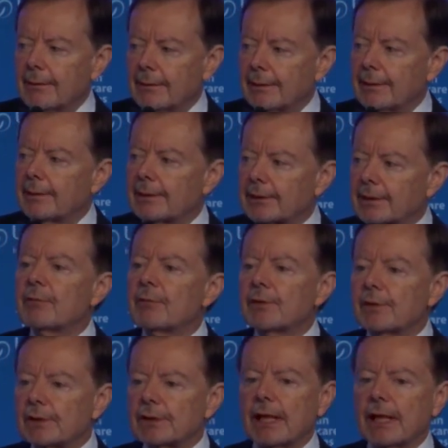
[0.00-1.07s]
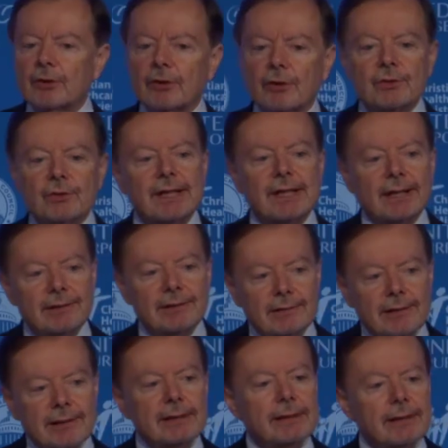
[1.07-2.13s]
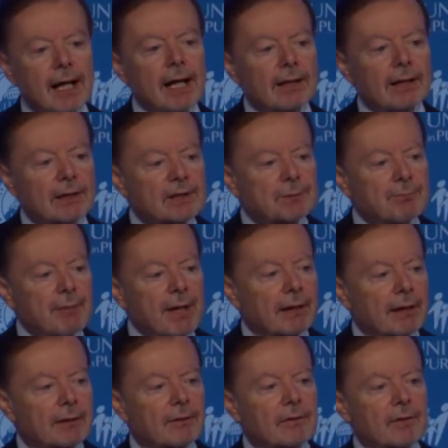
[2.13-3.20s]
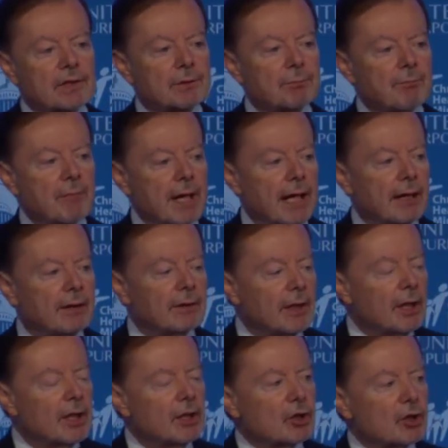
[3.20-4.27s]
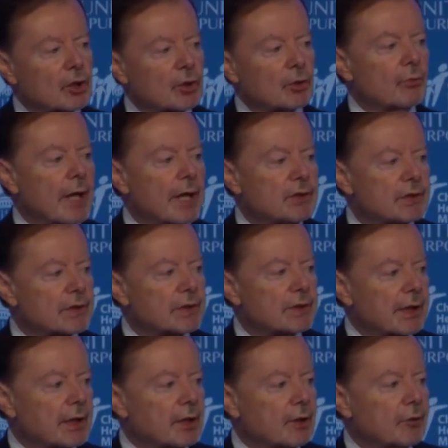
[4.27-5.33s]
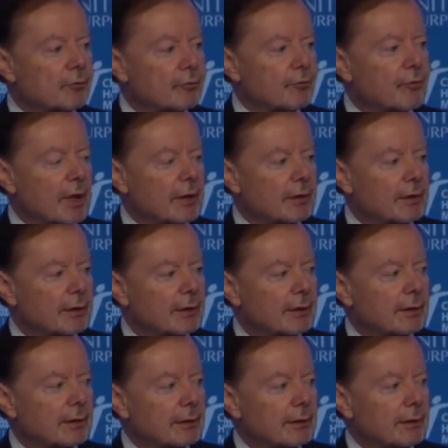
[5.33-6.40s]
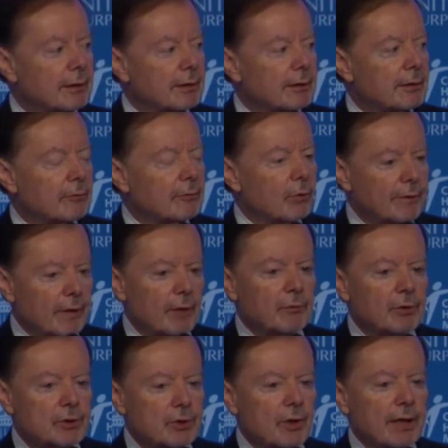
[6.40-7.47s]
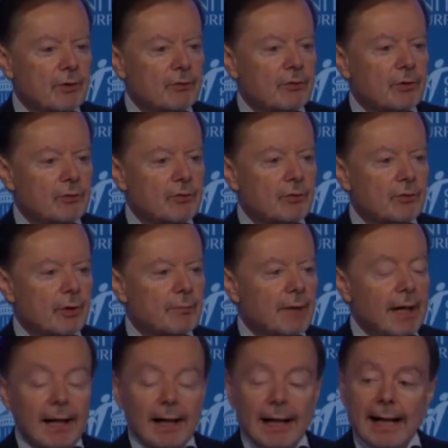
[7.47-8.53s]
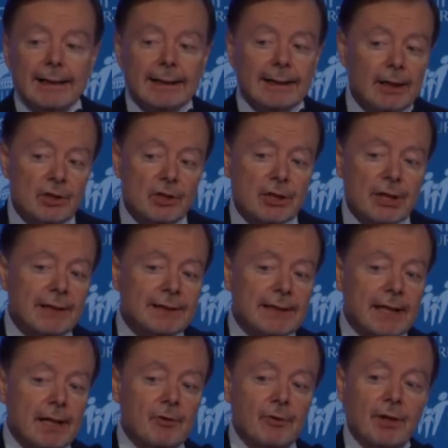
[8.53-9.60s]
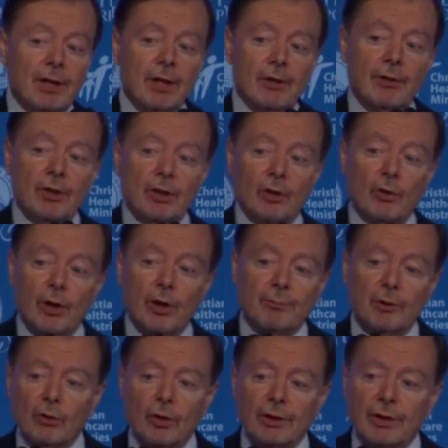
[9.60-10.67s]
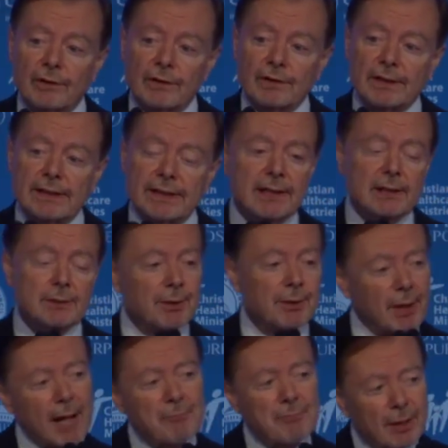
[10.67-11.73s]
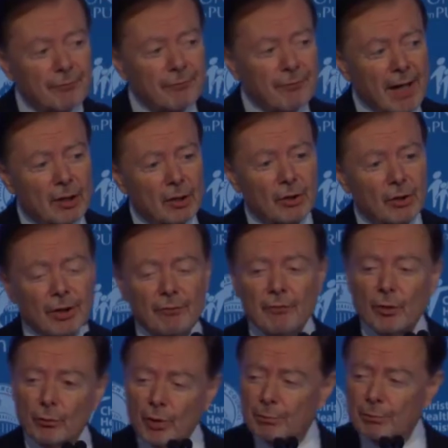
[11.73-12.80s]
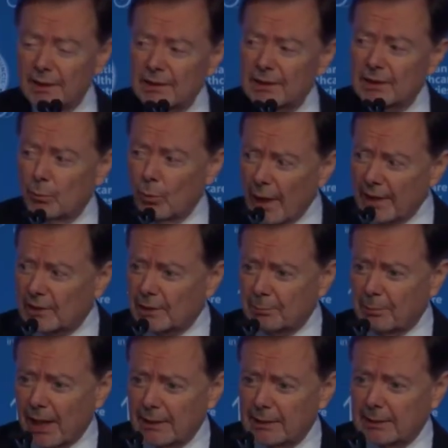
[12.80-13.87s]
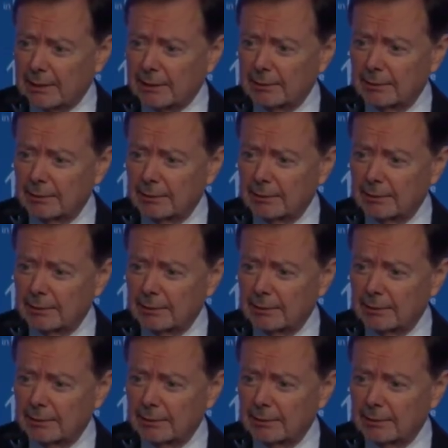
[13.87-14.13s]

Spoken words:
Some of the senators that did not expect this man to courageously confront what they were trying to do to him. I didn't get a chance after the hearing to go up and look at the seats, but I bet if I could have, there would have been some wet spots.